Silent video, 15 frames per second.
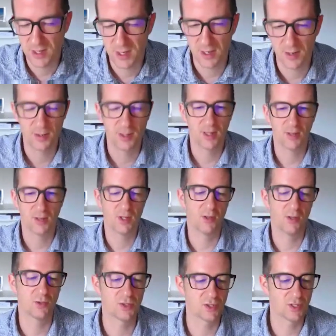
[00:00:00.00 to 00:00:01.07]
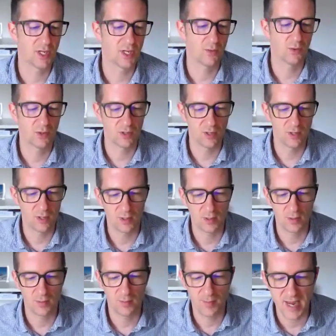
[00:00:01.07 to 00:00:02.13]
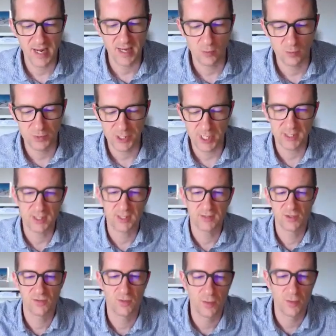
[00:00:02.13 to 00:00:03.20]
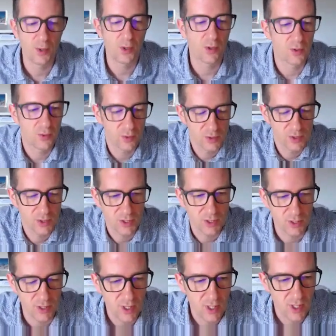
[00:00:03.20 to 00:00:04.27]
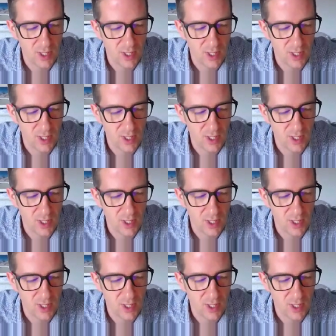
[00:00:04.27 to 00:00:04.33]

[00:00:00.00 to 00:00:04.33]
I mean, that was one of the main objectives of the book, was to